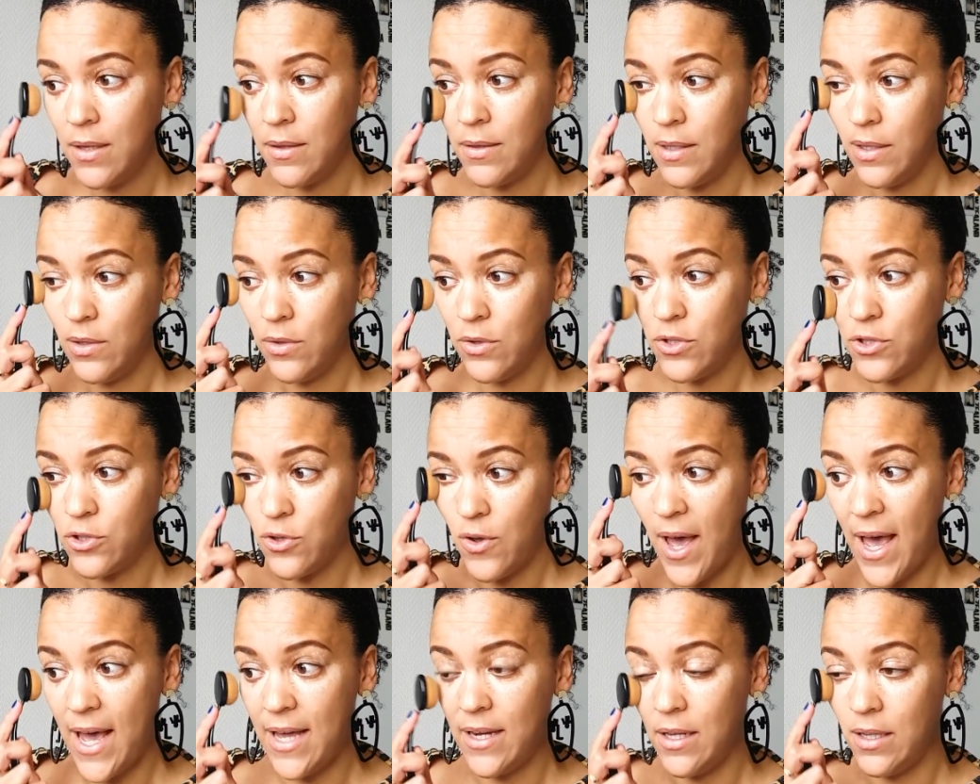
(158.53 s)
They also
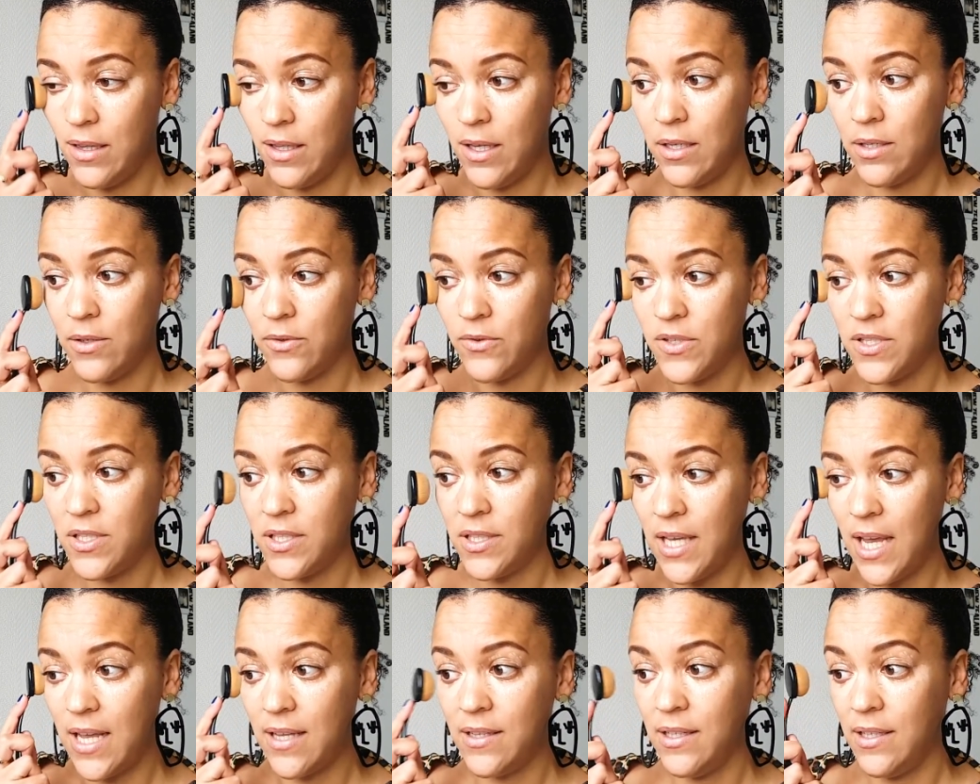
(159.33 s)
had a lot of
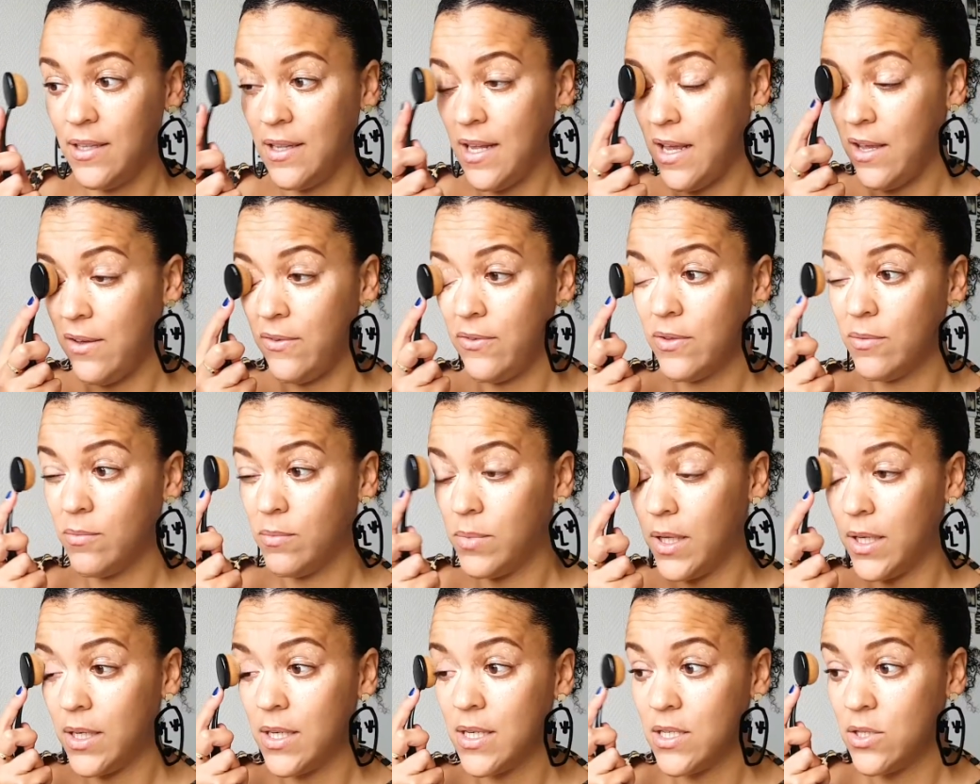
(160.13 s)
Scandinavian
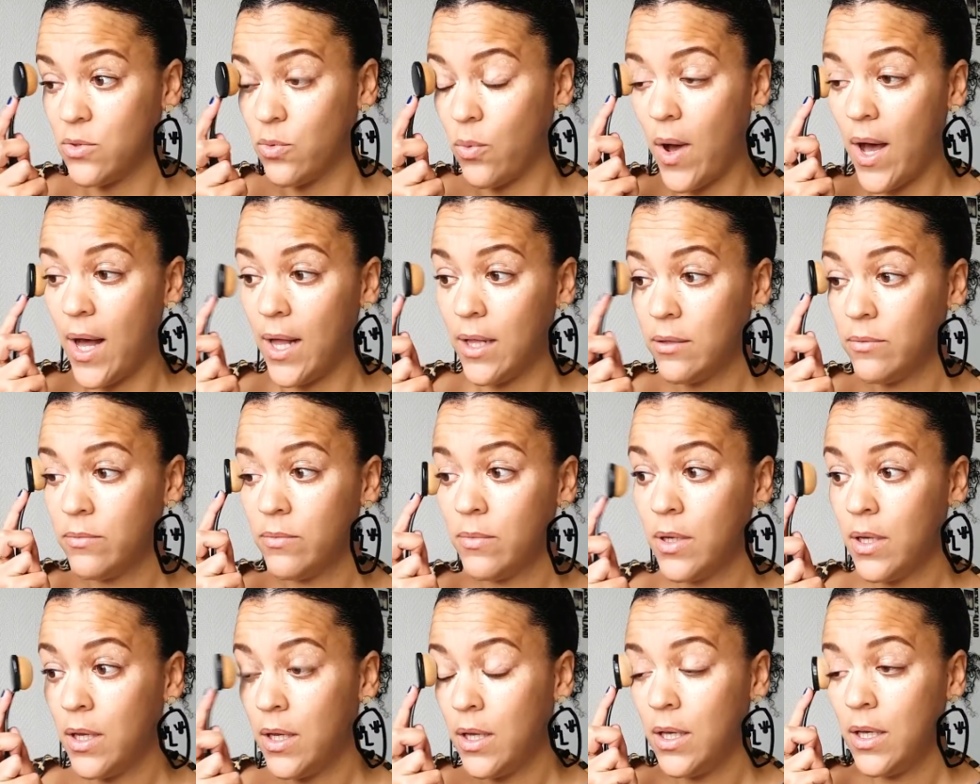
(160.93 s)
blood as well,
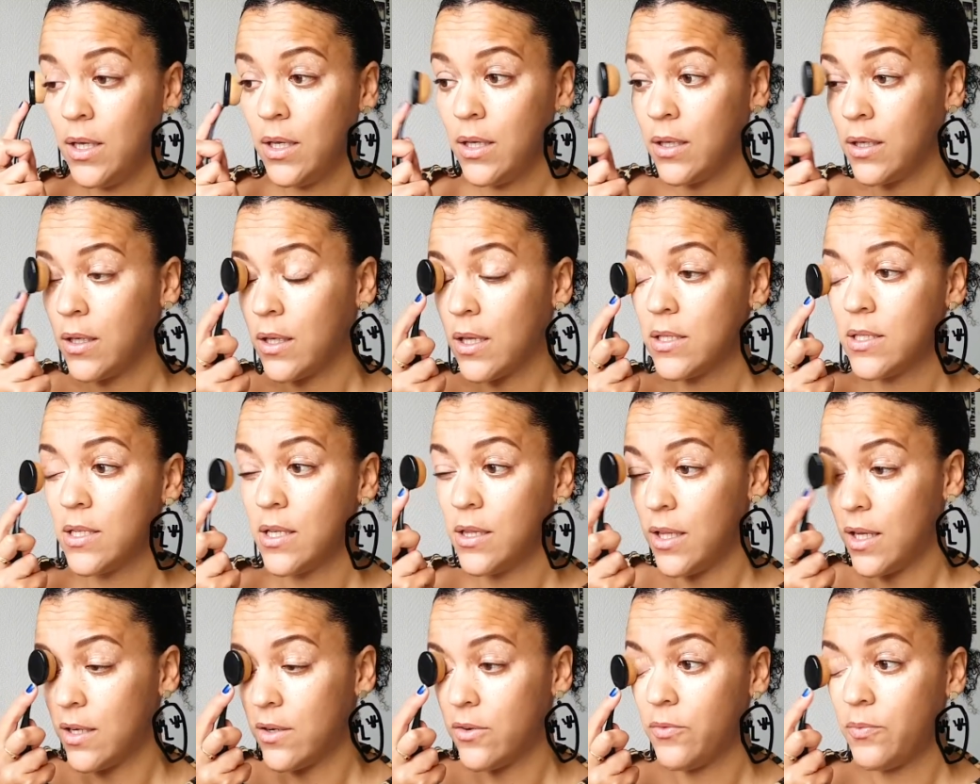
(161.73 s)
because a
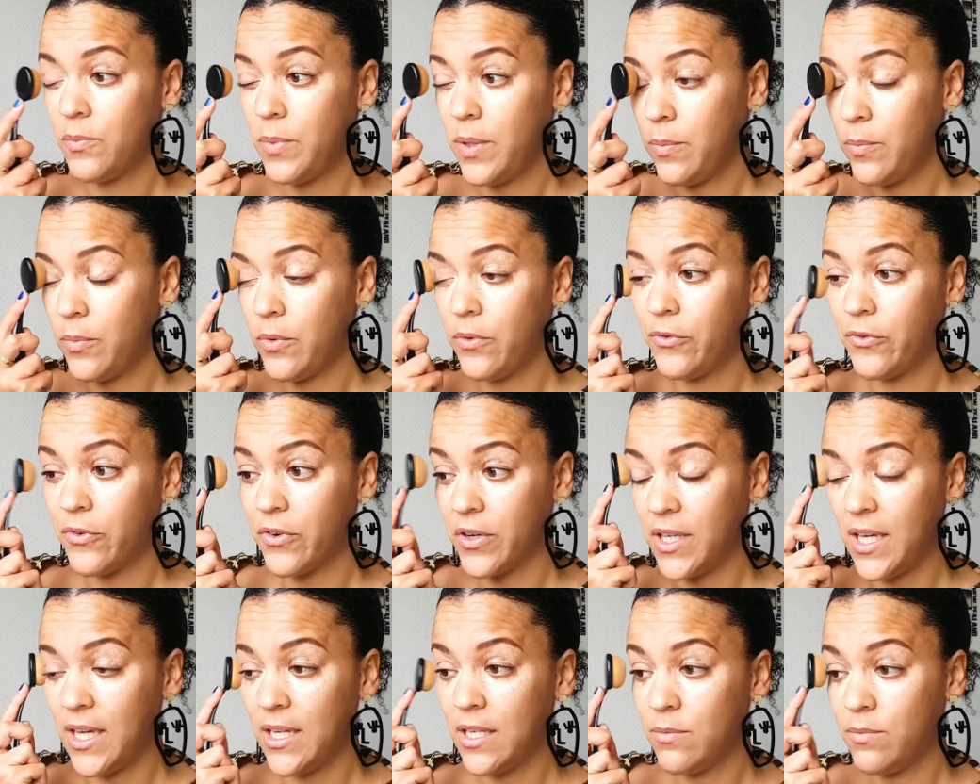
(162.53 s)
lot of people
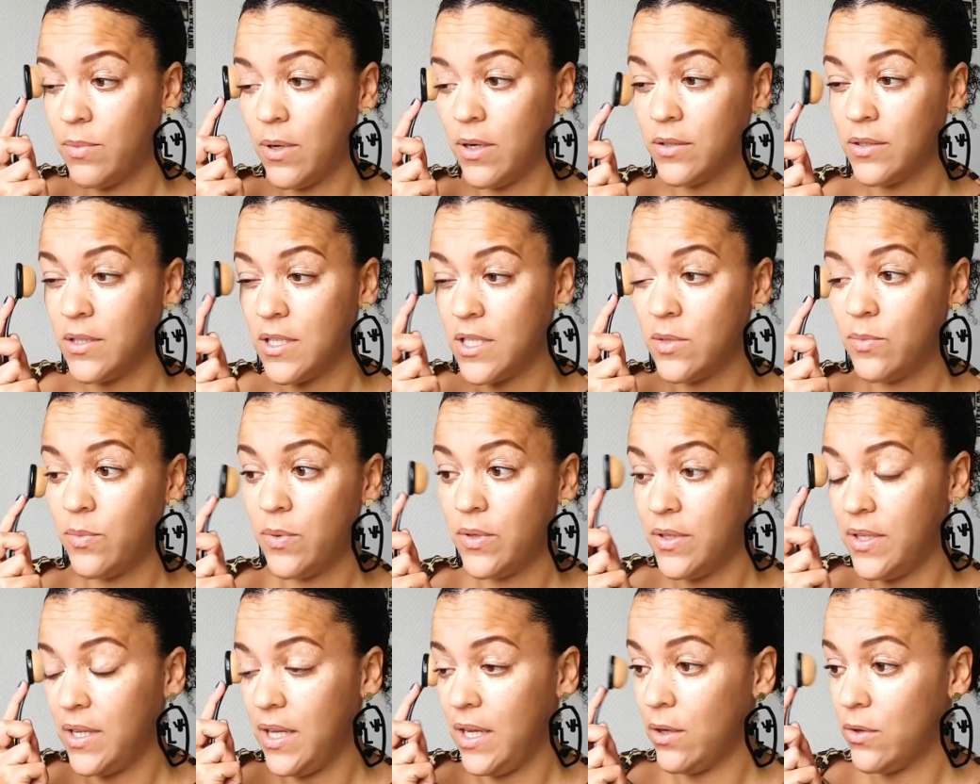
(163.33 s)
forget about this,
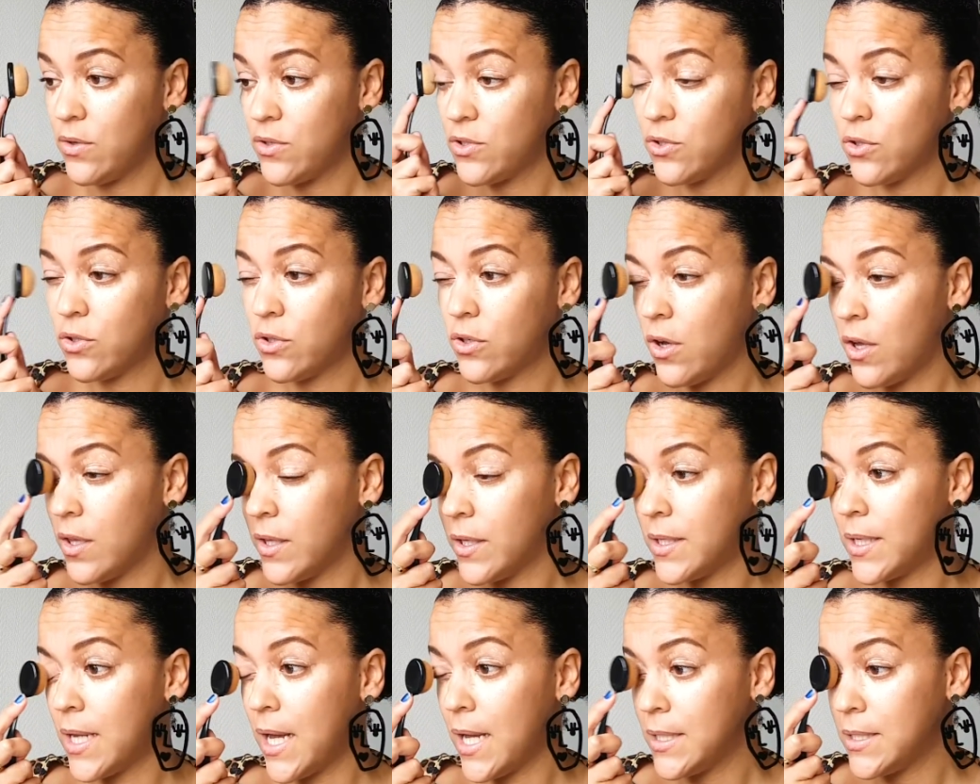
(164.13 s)
but they also
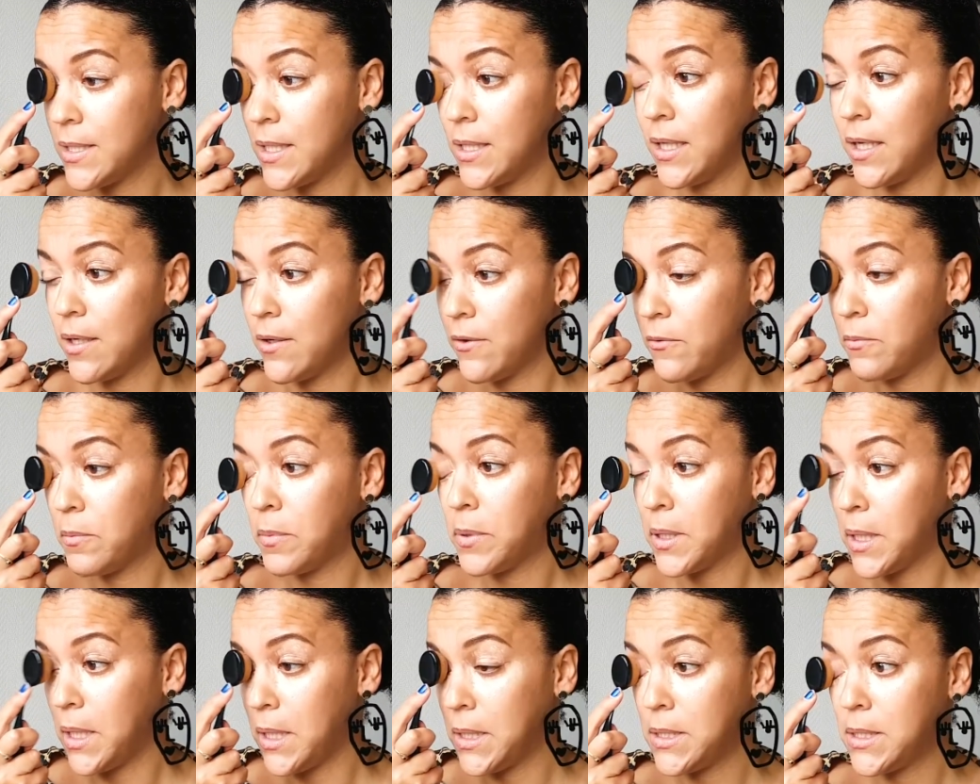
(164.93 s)
colonized a lot of
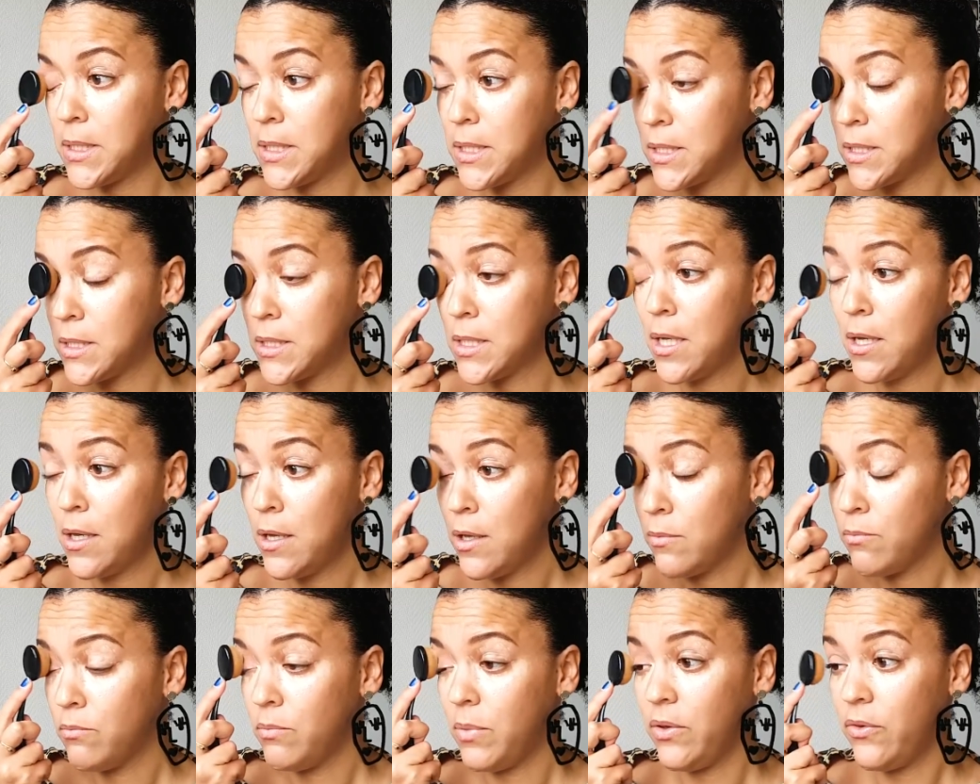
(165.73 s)
places
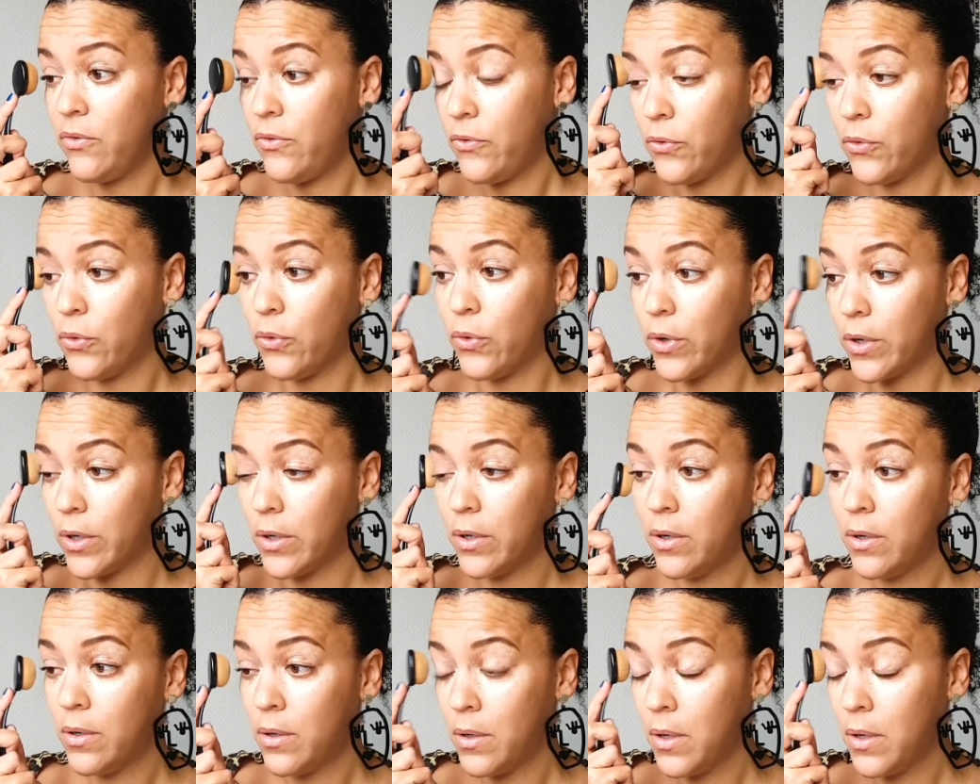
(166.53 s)
before.